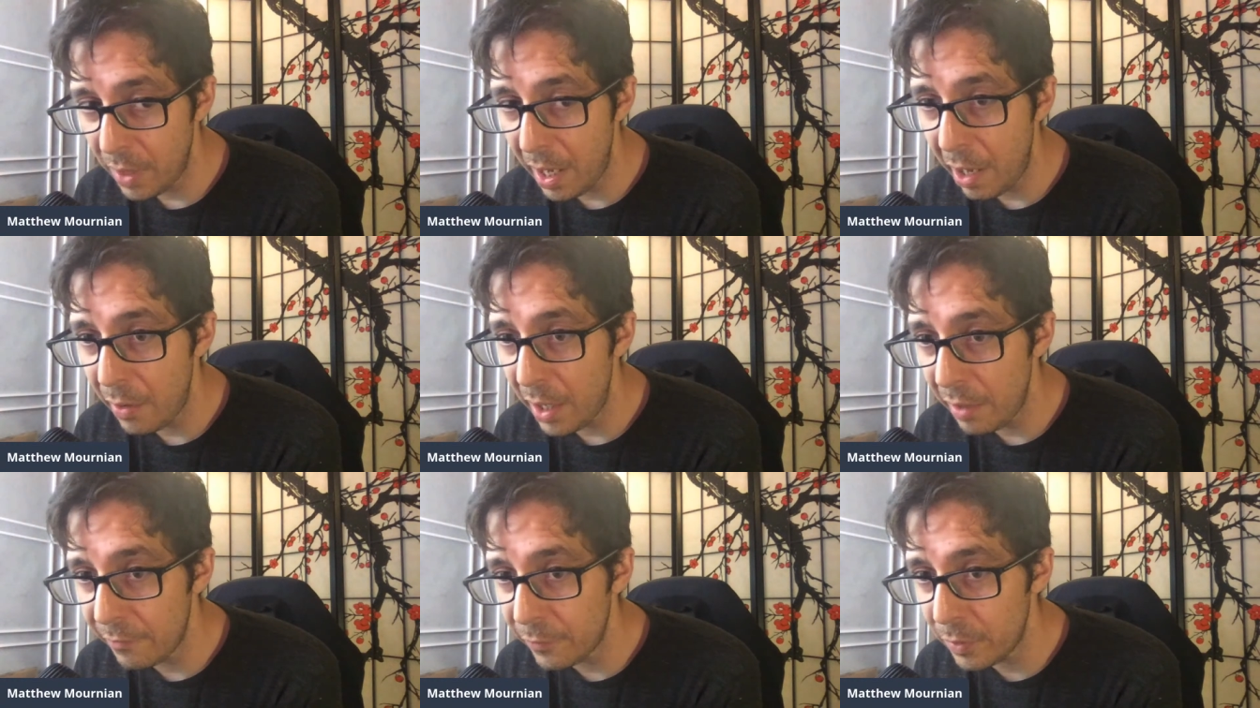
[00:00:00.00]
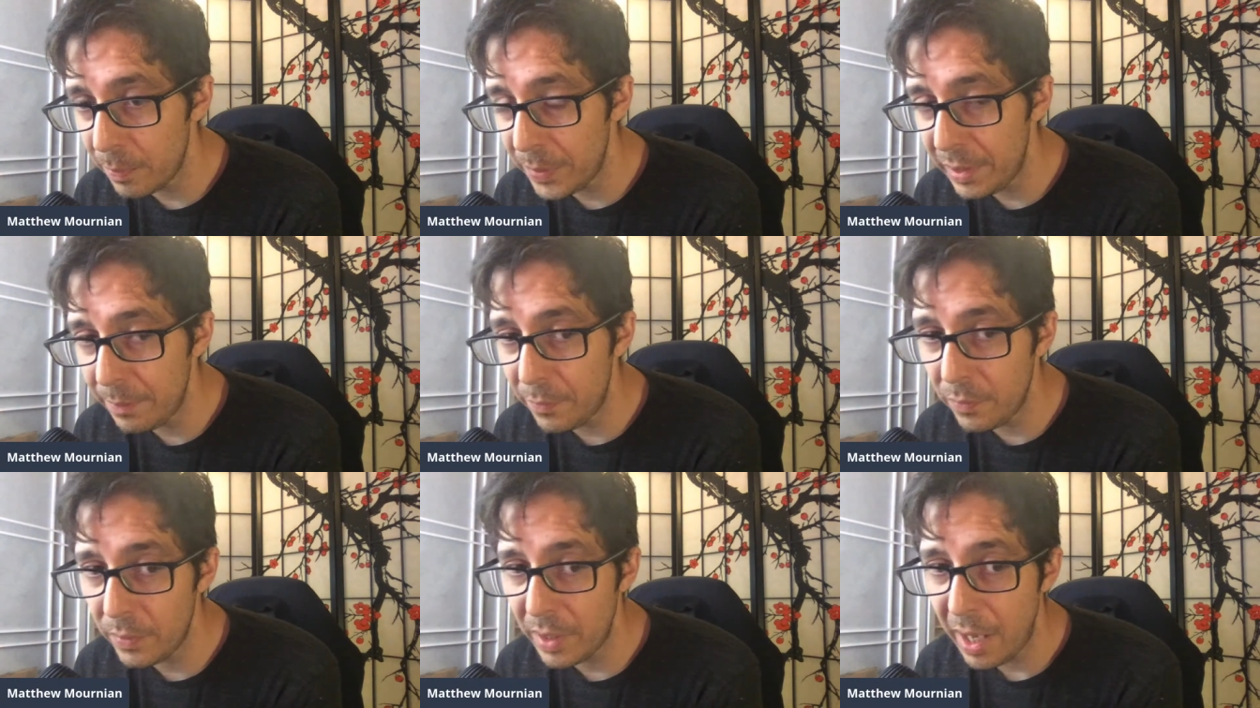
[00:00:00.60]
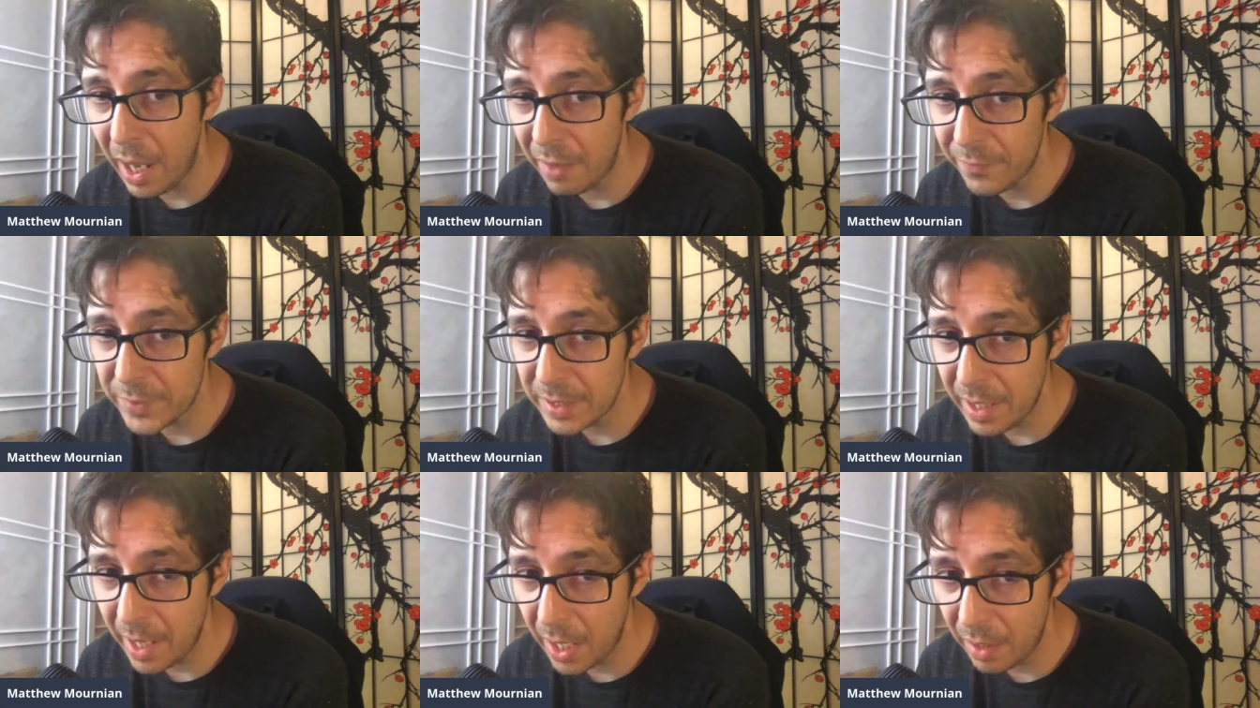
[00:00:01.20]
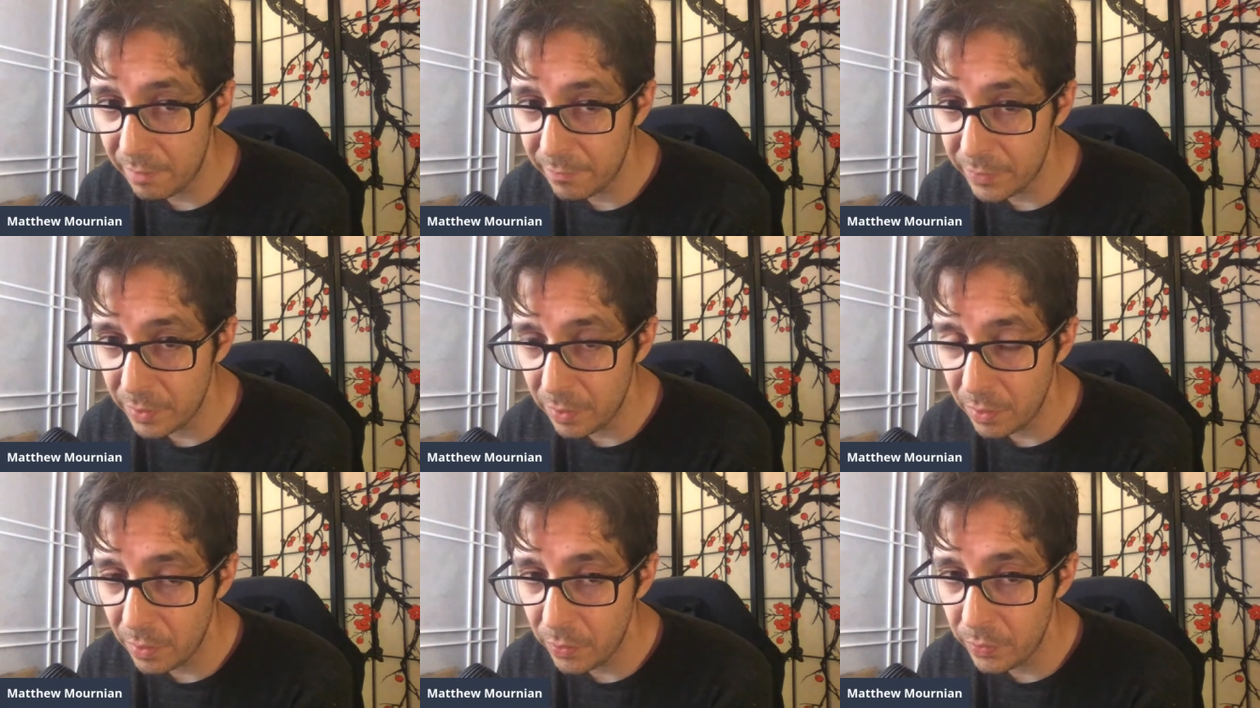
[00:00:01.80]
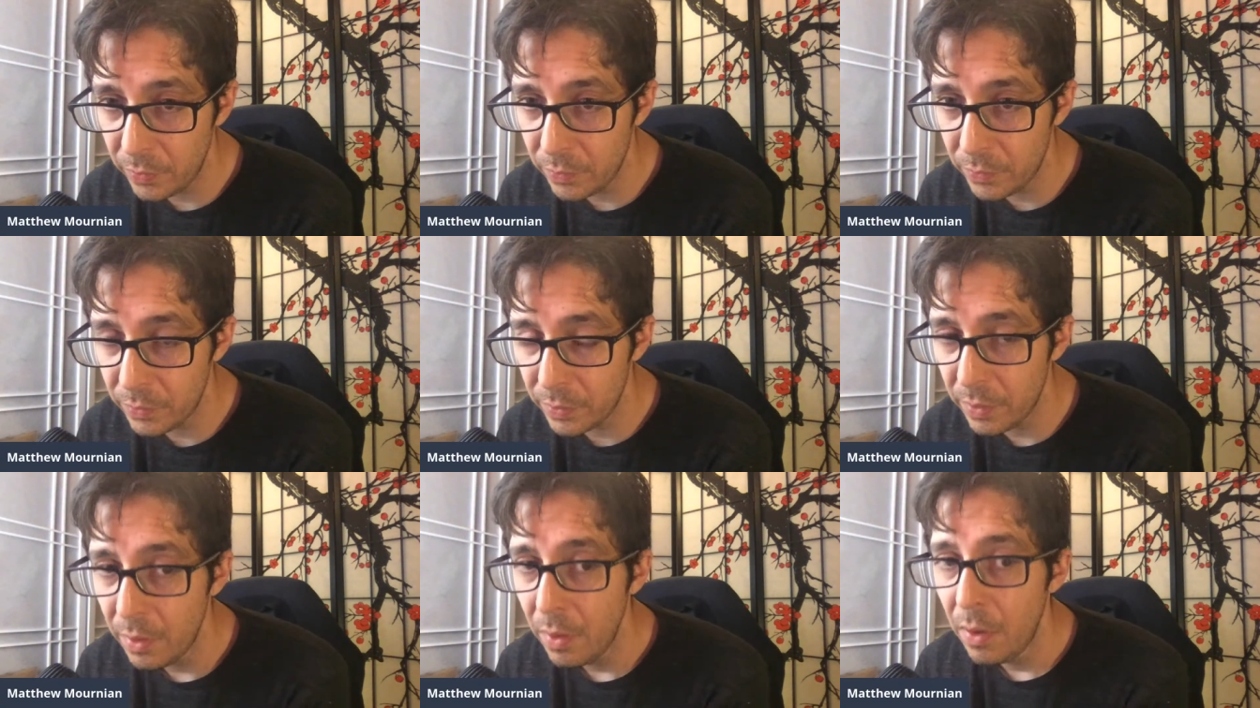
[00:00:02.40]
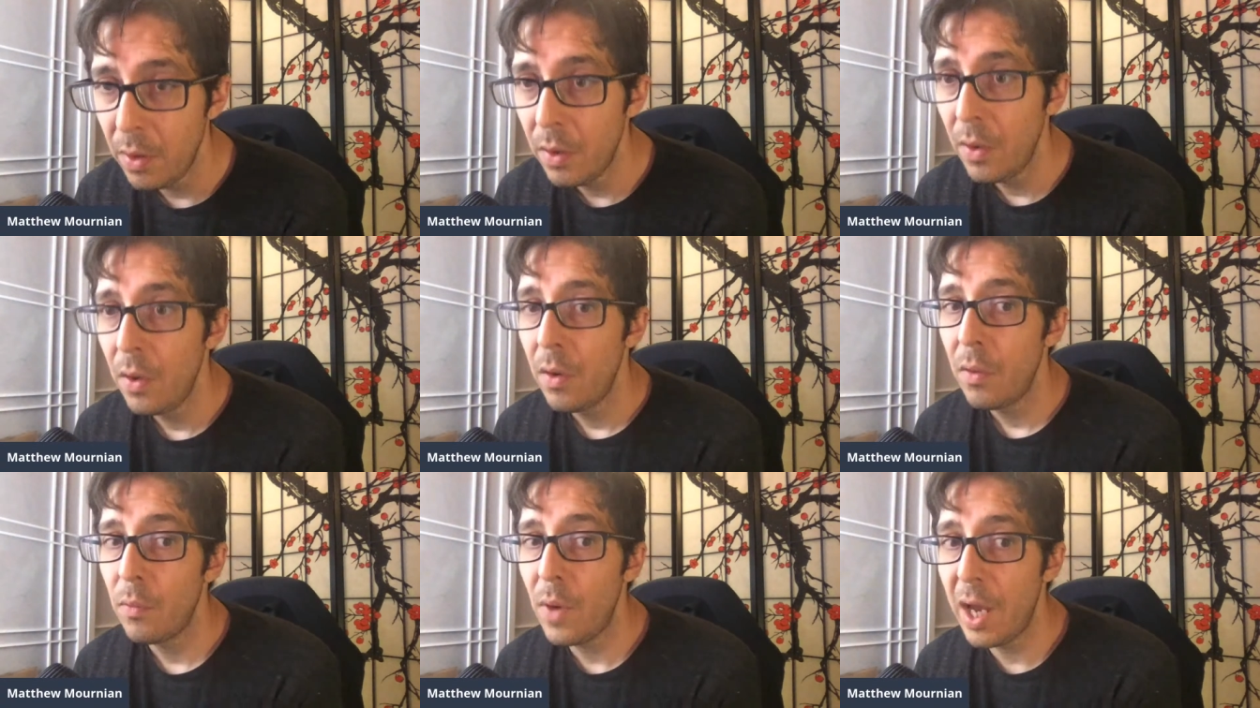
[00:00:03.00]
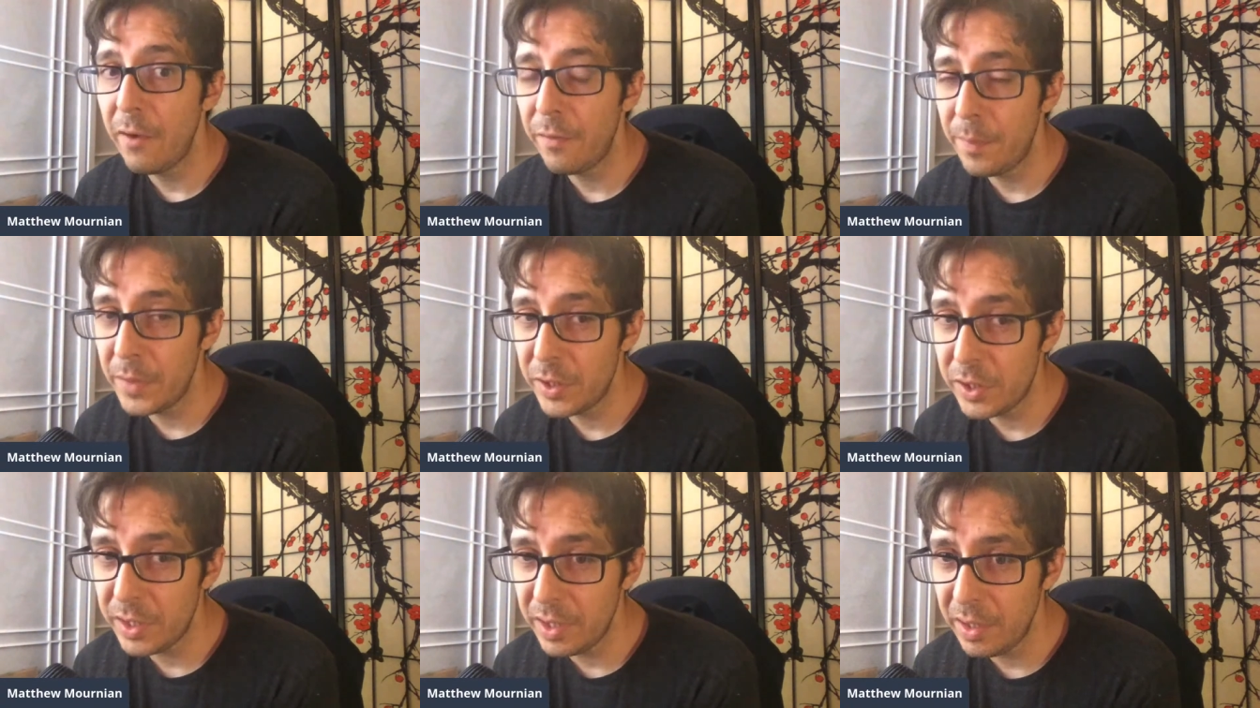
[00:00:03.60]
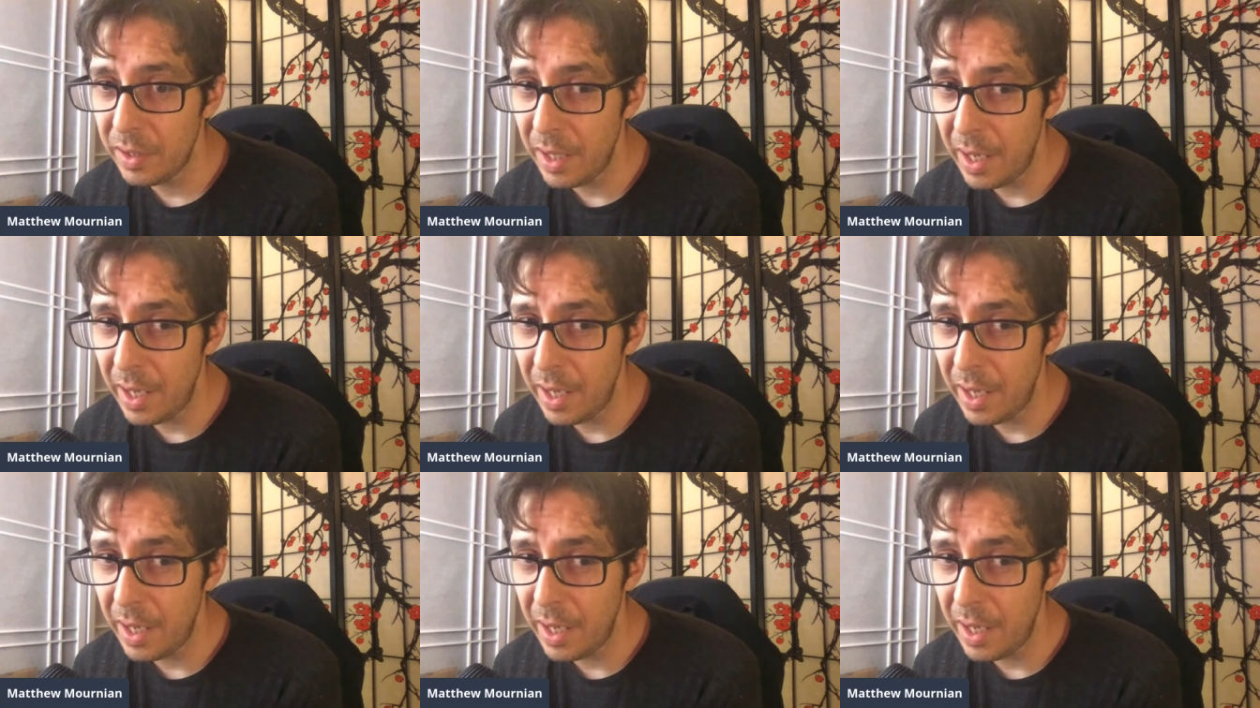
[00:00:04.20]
However, people would have to have their own Rife machine.